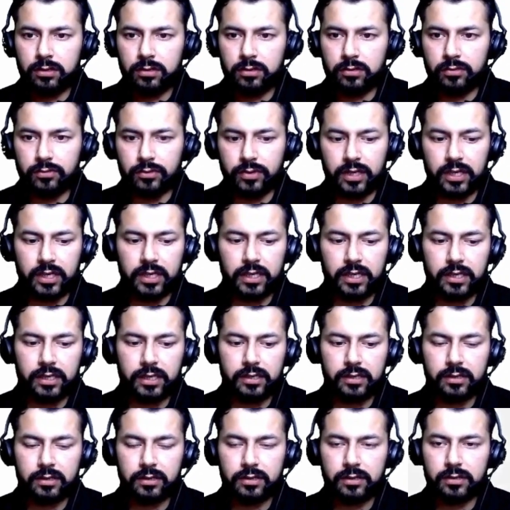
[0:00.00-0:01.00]
read,
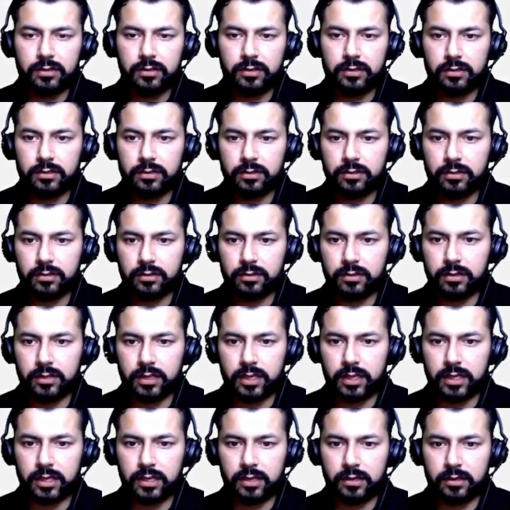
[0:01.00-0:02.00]

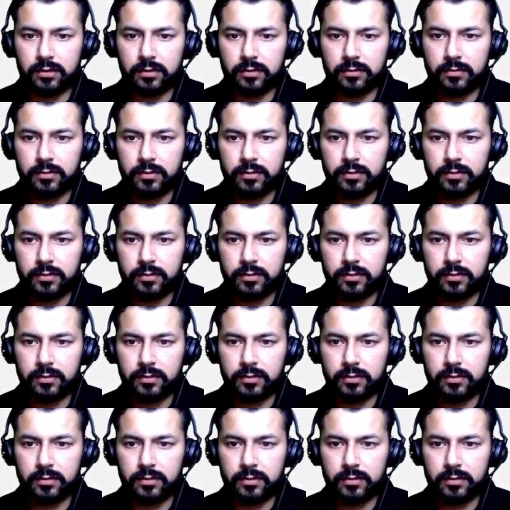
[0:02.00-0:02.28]
then